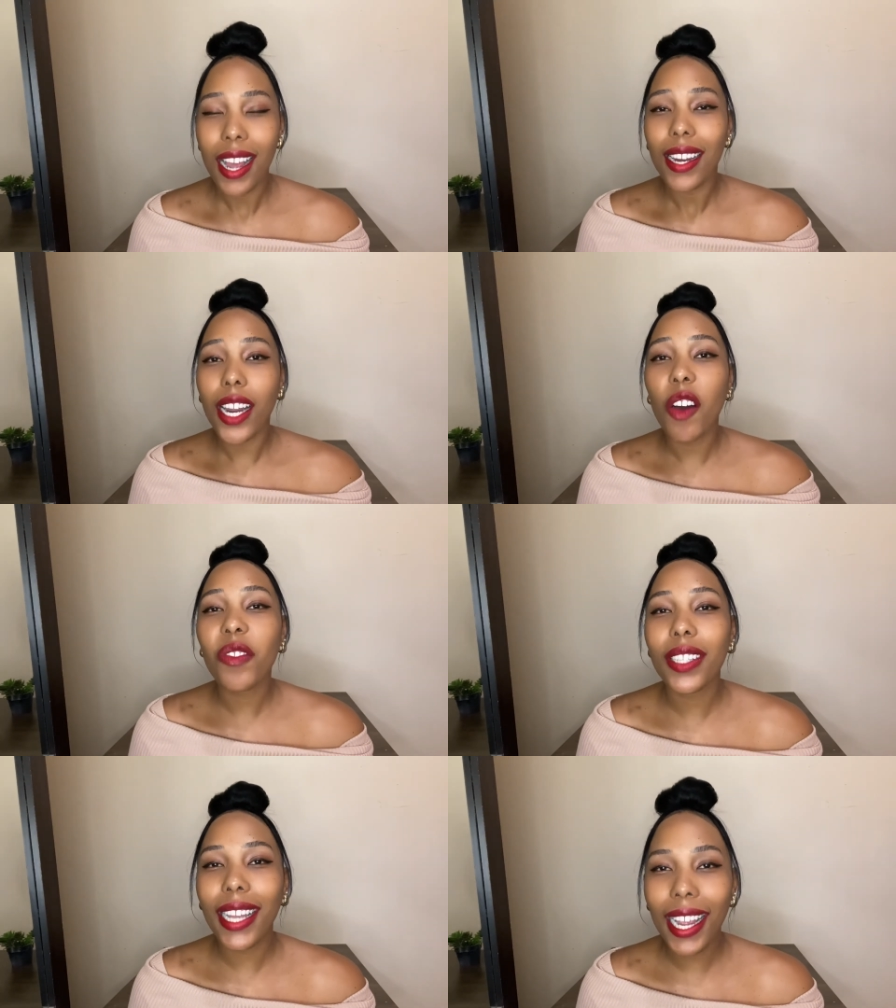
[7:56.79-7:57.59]
Now for
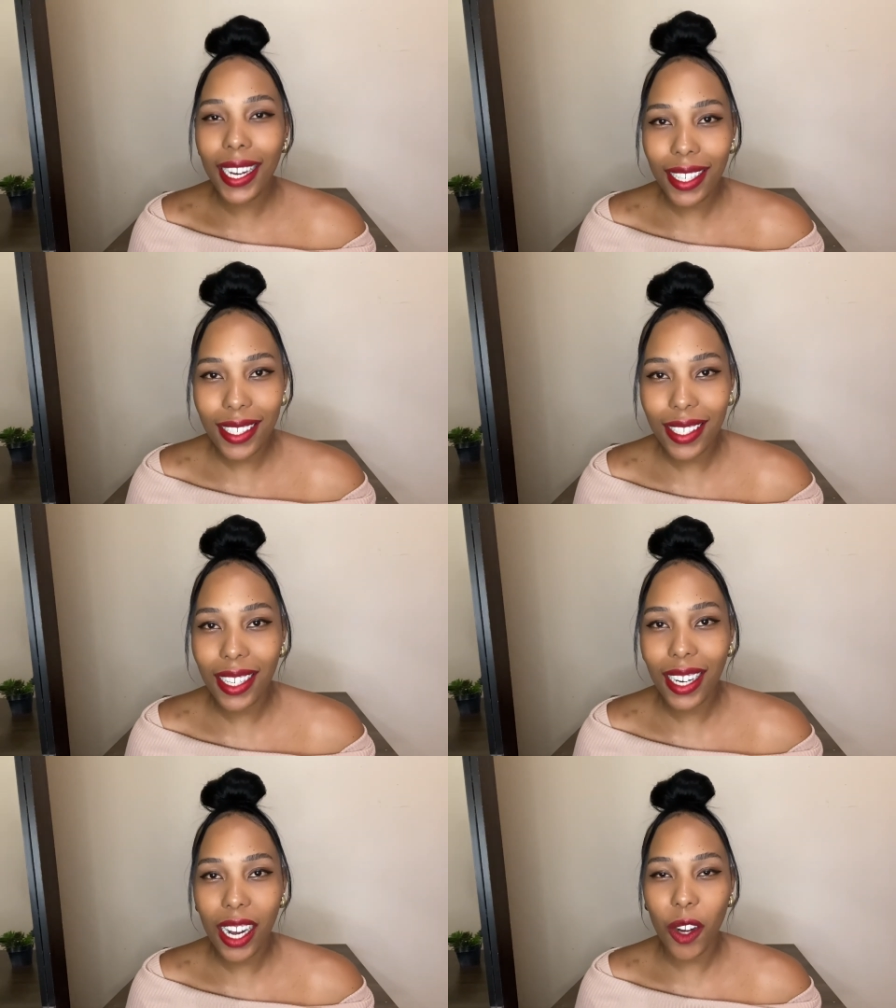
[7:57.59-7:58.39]
the L&D
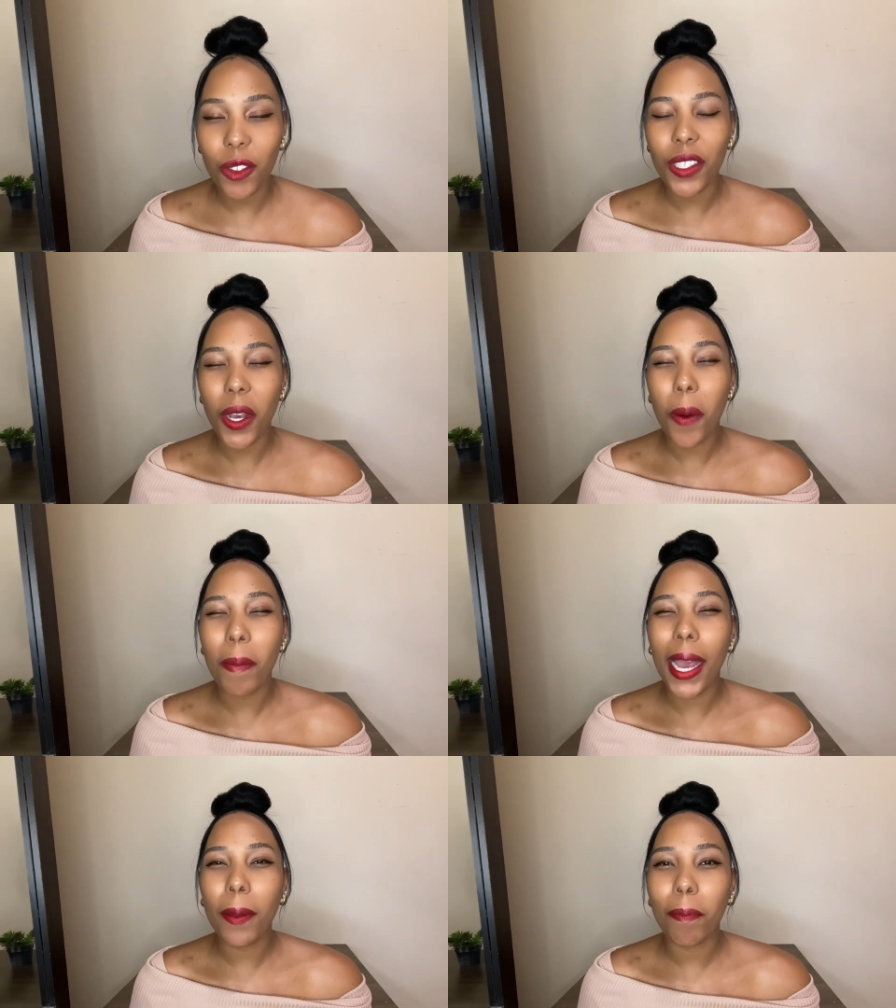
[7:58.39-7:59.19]
account, my